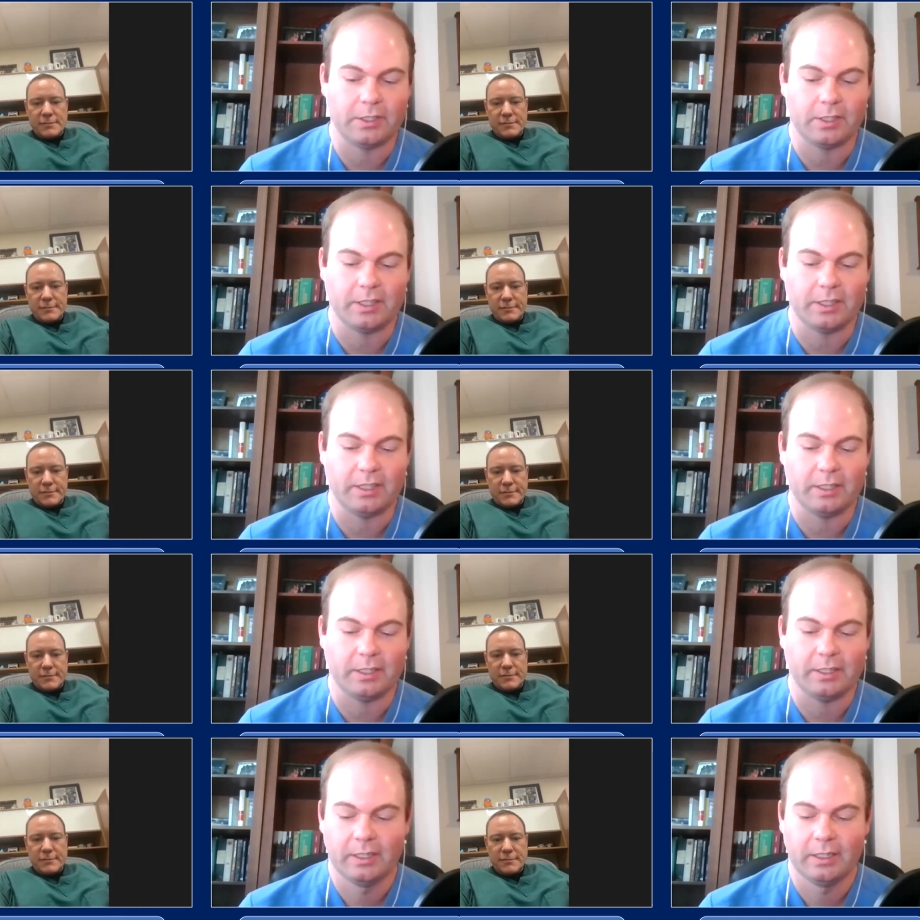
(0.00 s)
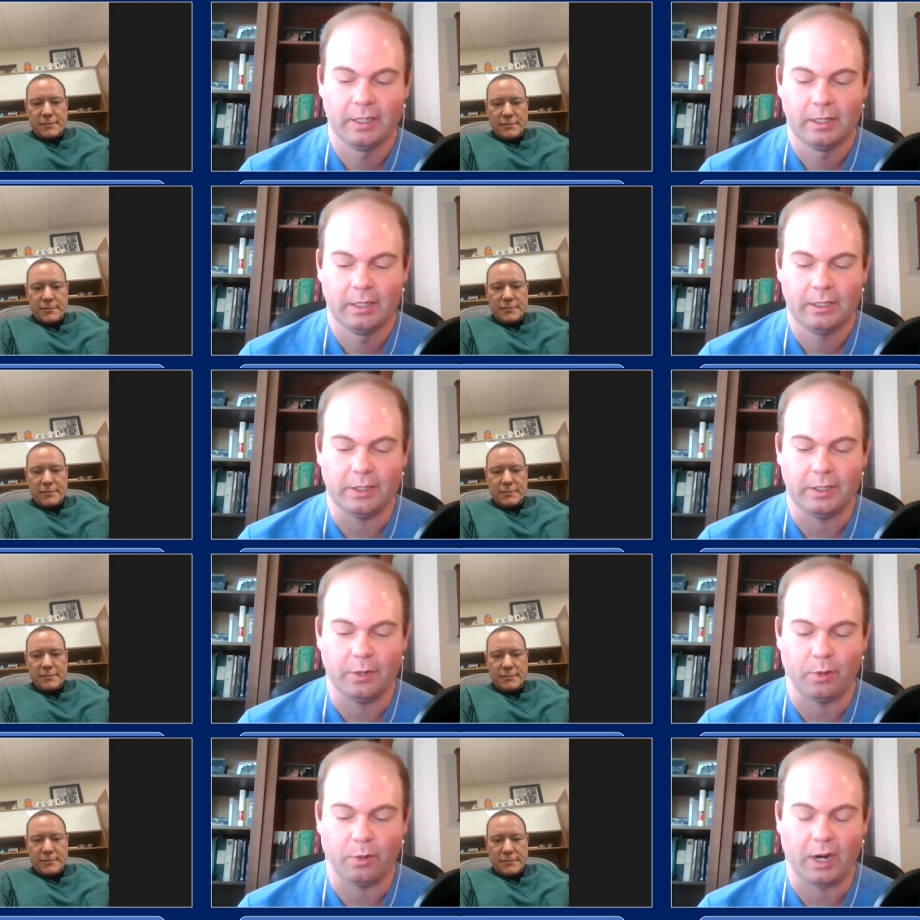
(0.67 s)
Speaker 1: And I think, you
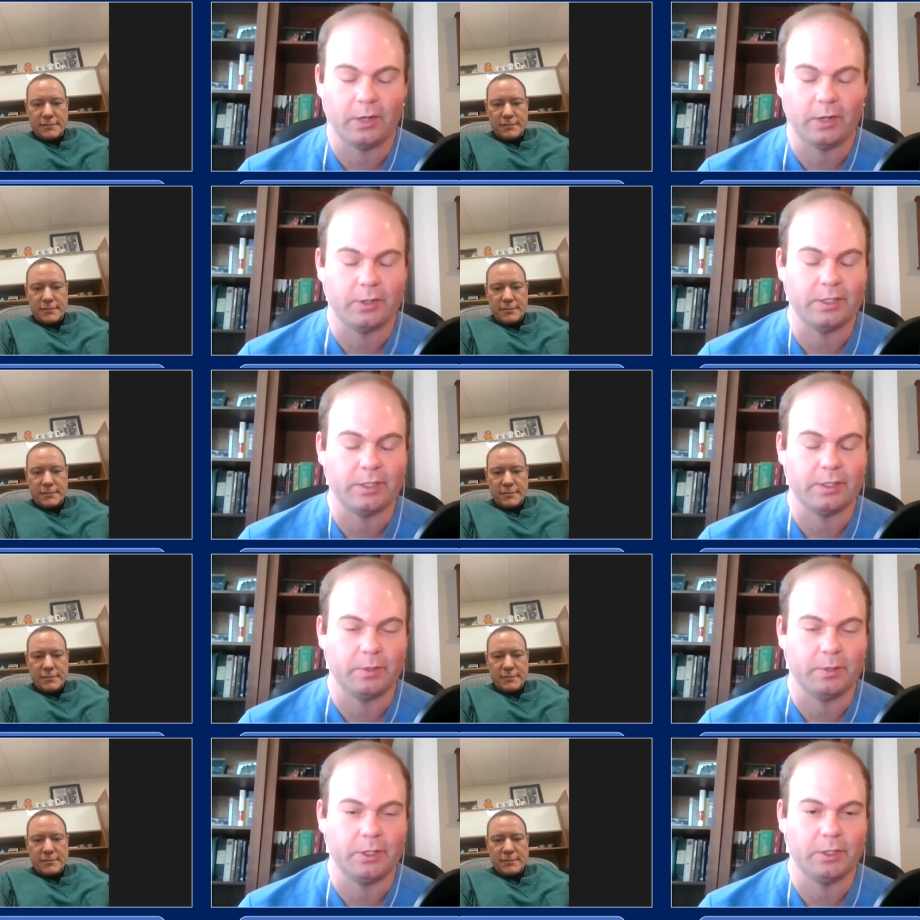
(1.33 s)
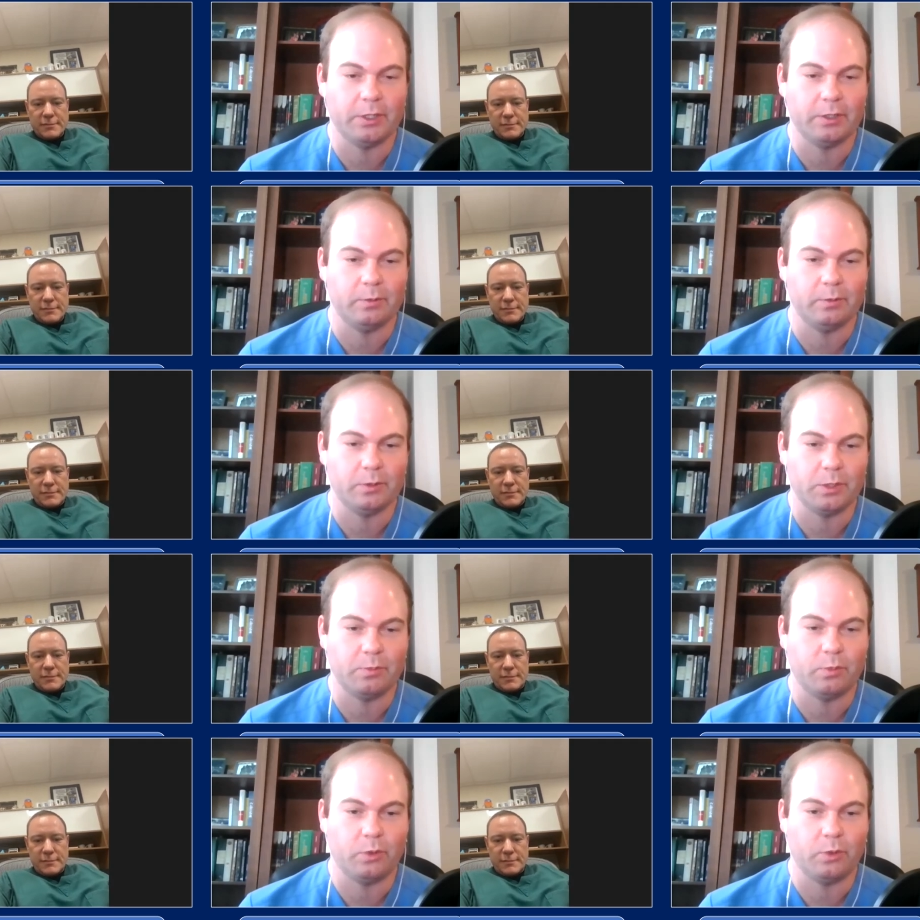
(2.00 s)
know, prioritizing what you're, what's
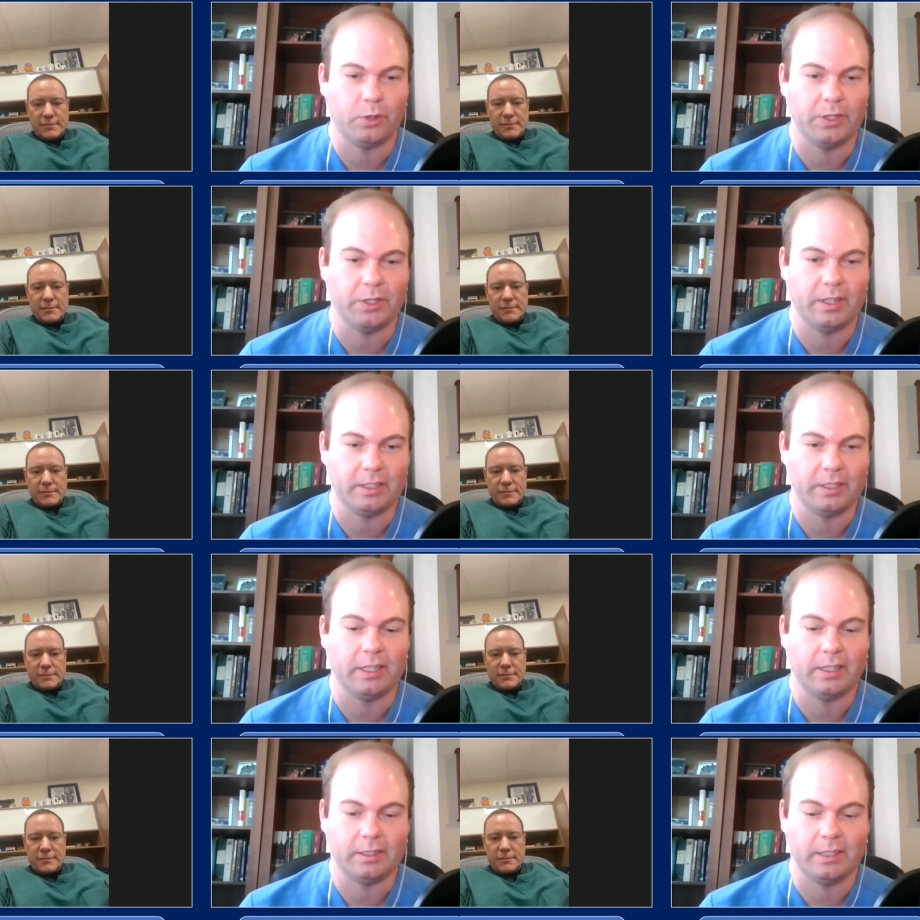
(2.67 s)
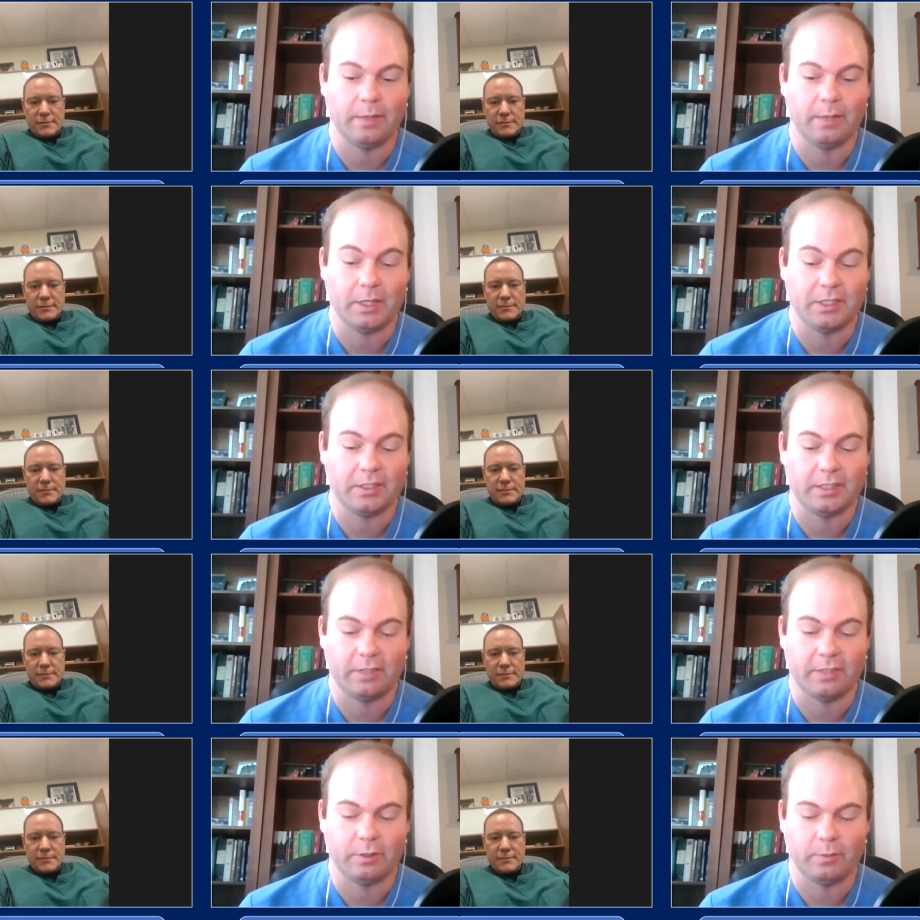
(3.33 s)
important to you. I think that that makes
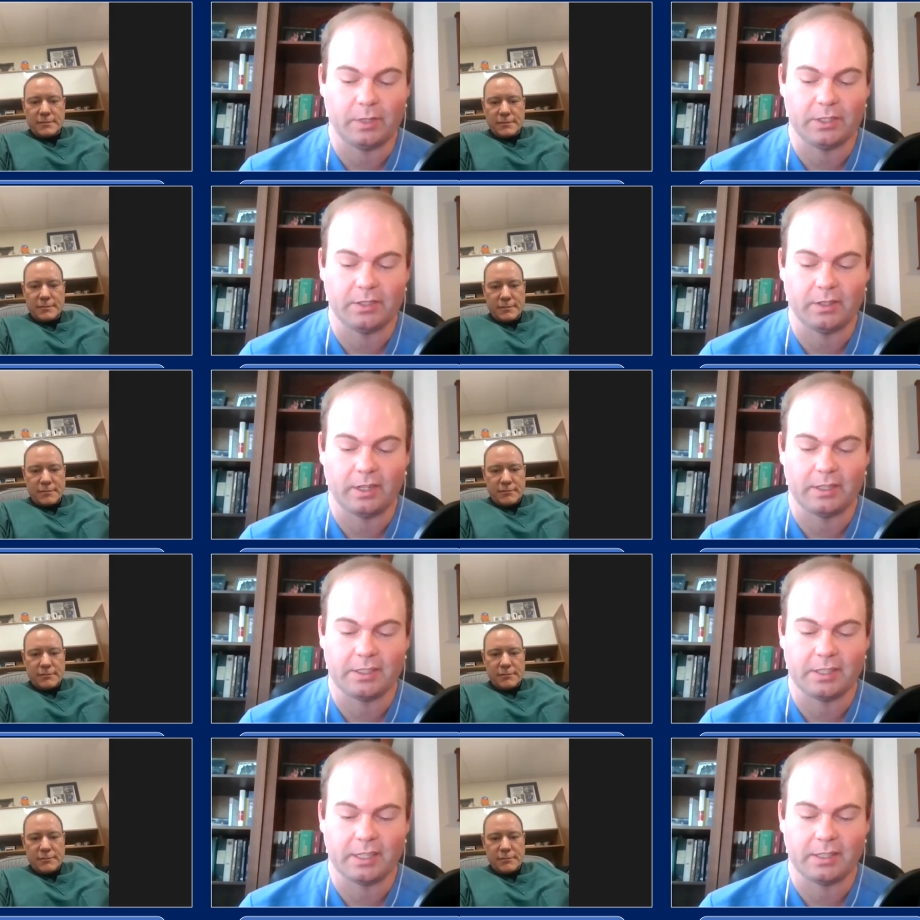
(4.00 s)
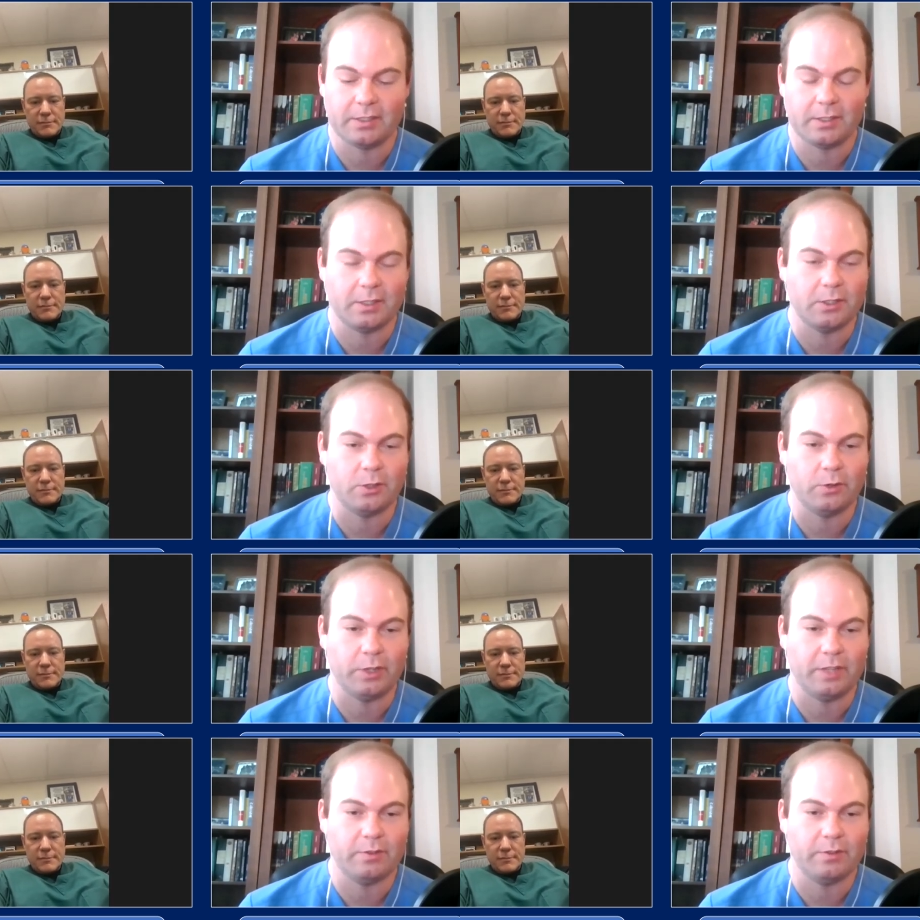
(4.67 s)
definitely makes a lot of sense because you
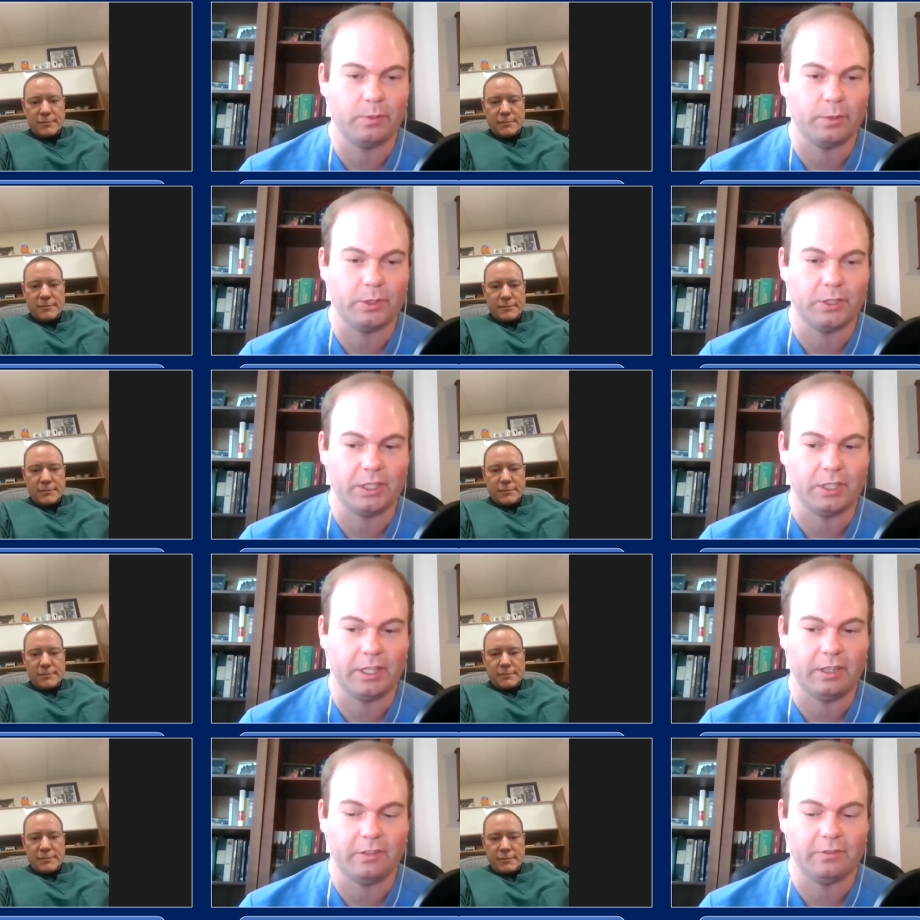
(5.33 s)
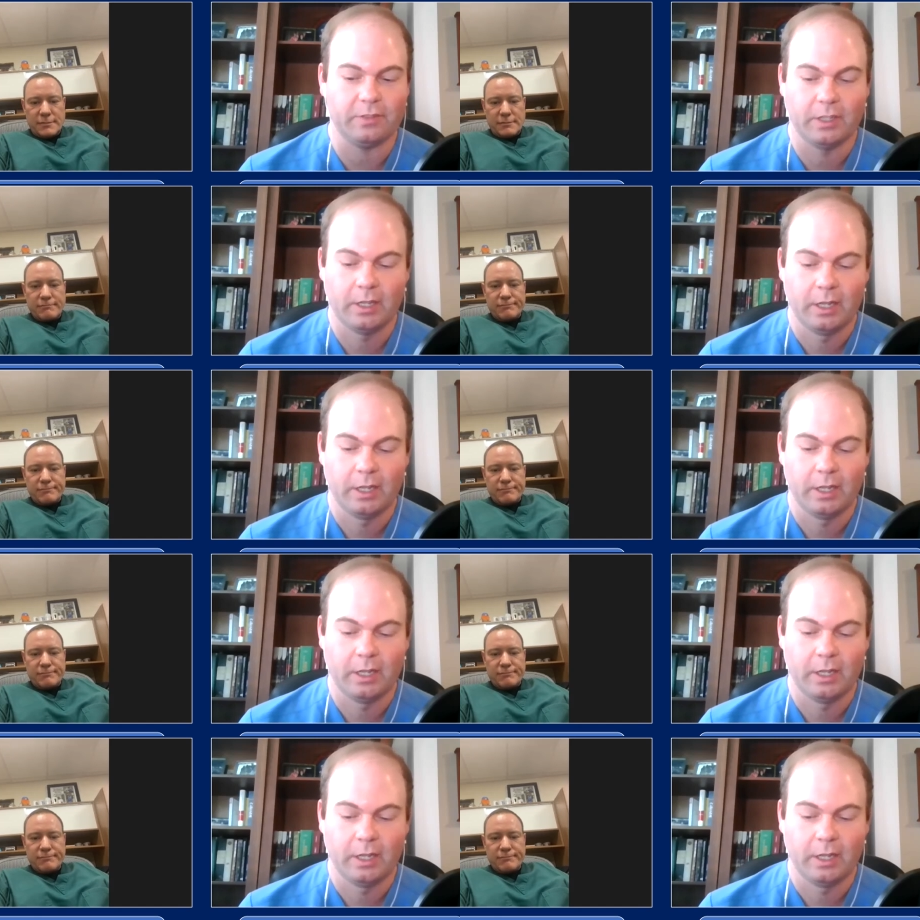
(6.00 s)
only have so much to give.